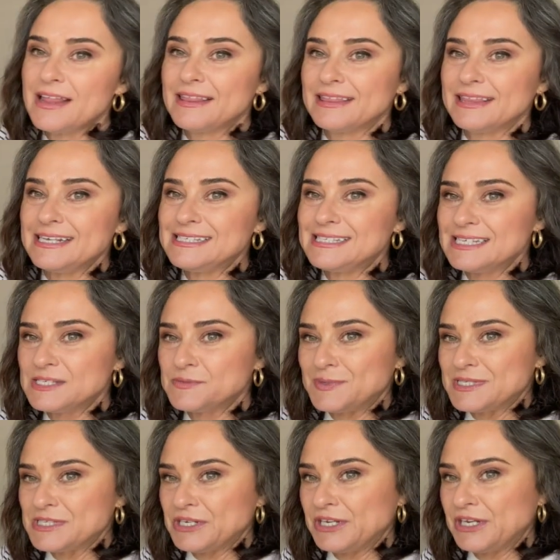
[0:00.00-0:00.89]
this is
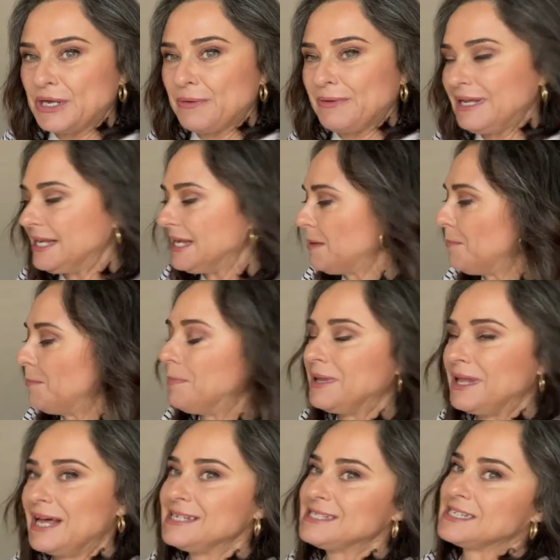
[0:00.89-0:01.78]
what's going to go in it,
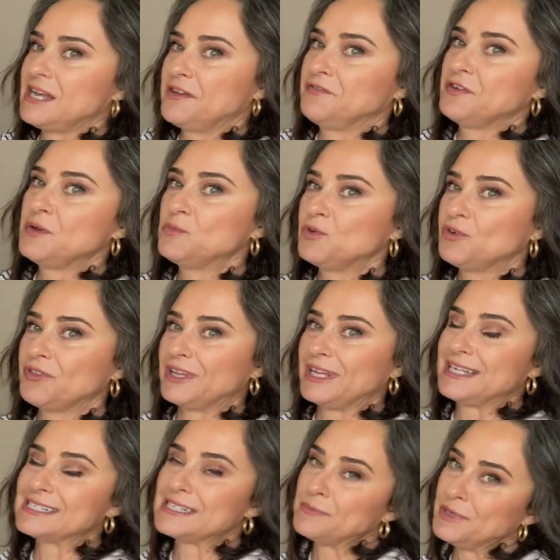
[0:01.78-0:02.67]
plus a few more
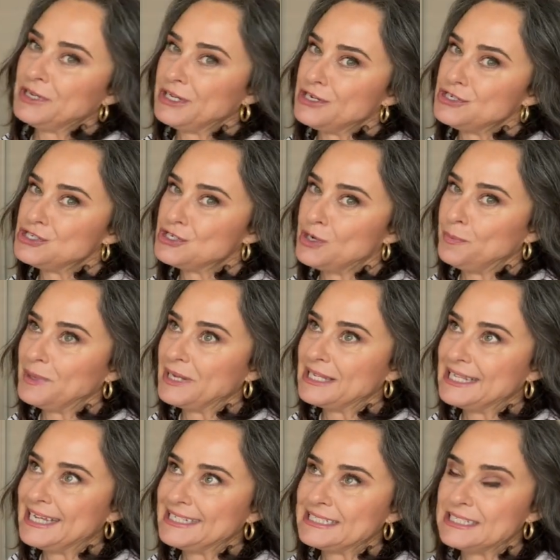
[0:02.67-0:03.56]
things. I'm going to go shopping
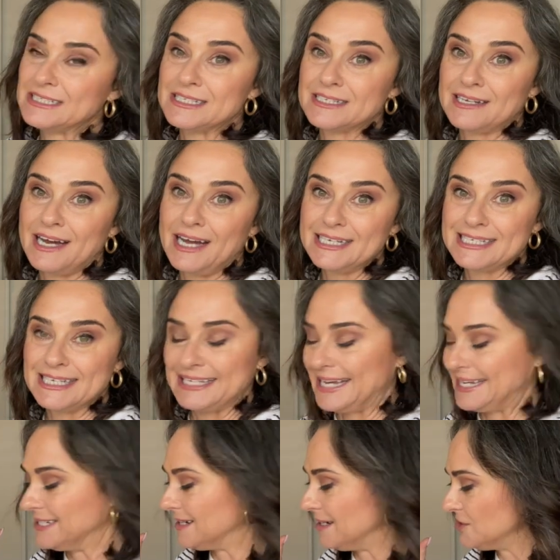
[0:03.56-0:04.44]
later tonight,
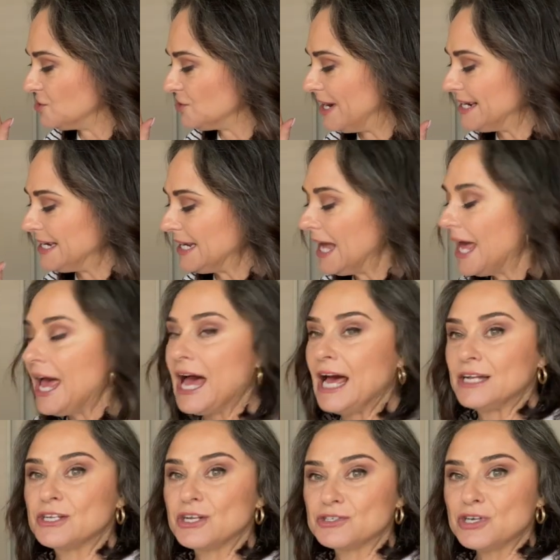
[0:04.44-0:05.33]
late night trading,
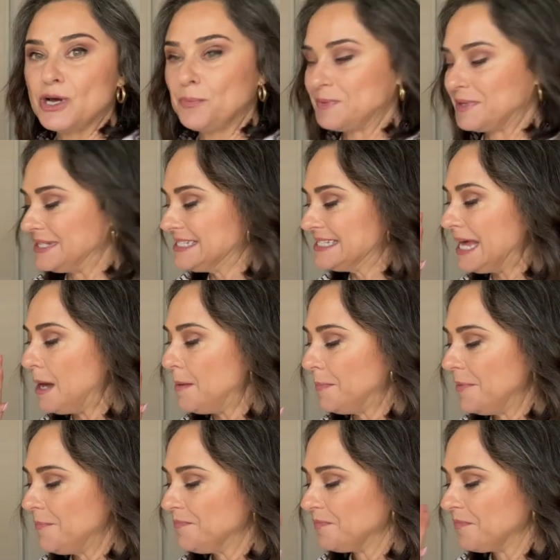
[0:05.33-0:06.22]
to top this up
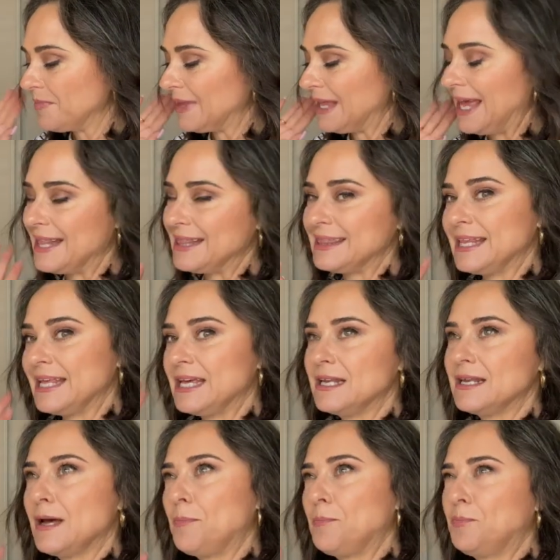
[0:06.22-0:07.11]
and
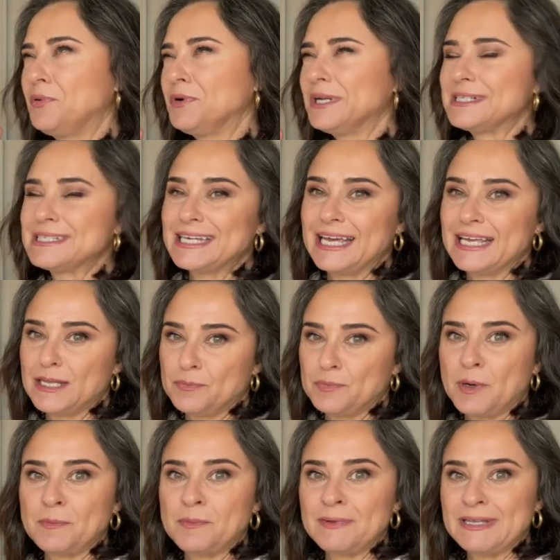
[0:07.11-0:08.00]
then put it together
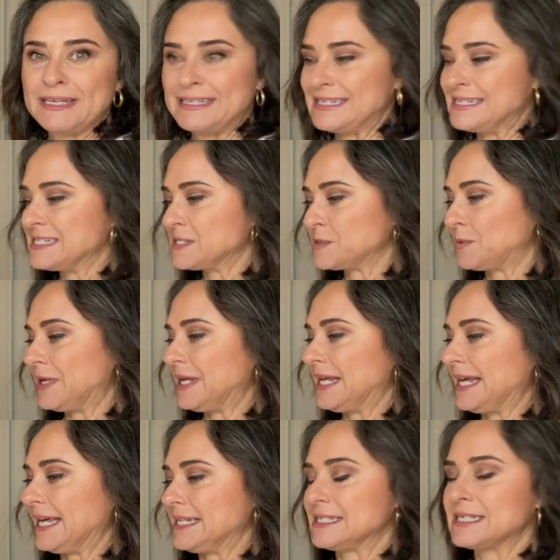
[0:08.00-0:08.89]
probably this
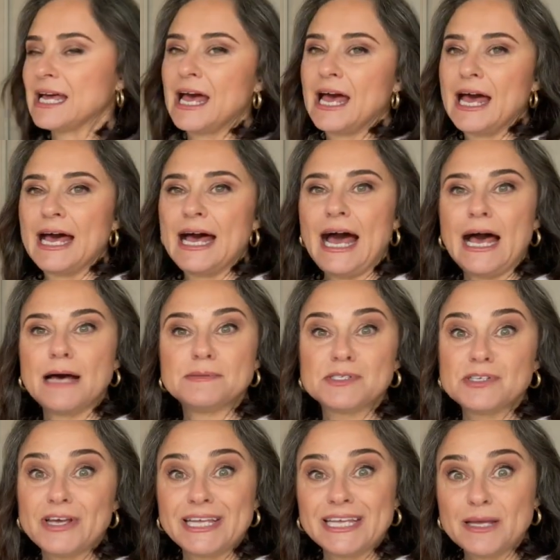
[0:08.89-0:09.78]
weekend
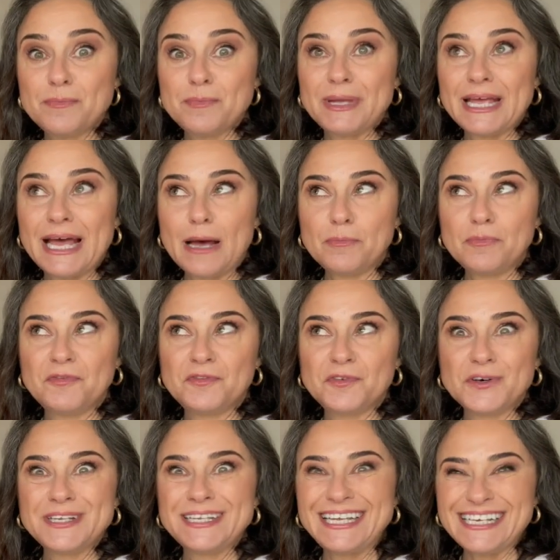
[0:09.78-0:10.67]
so it can be up
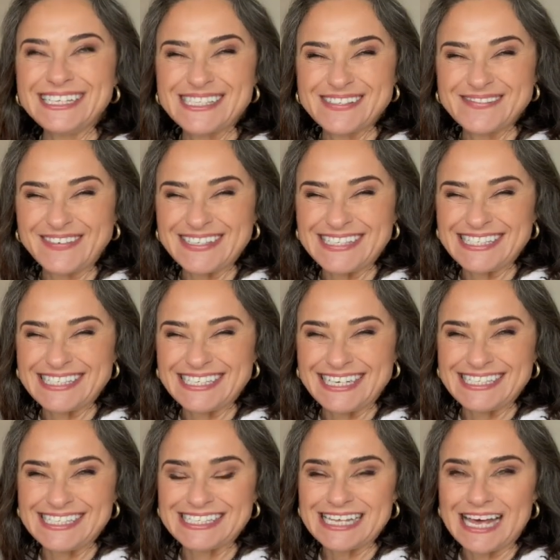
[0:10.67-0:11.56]
for next
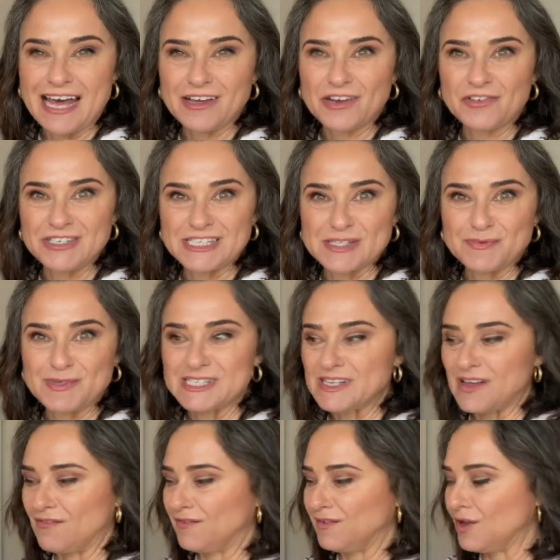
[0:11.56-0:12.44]
Wednesday's Christmas
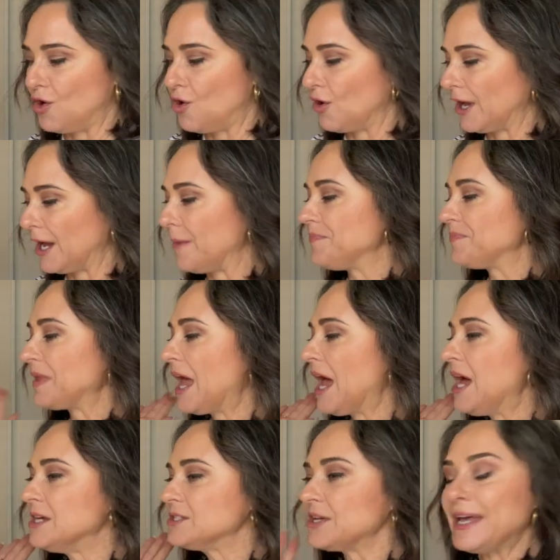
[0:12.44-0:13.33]
vlog.
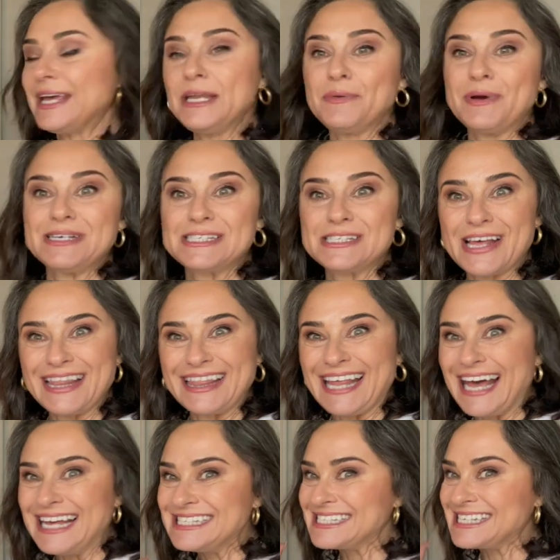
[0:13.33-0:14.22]
So anyway, so
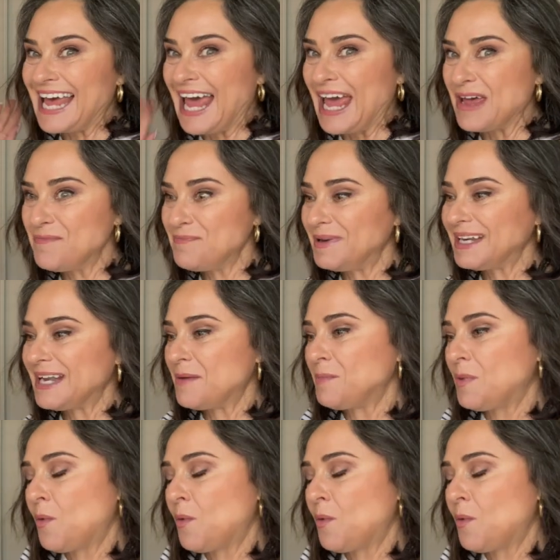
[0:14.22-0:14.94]
that's hamper number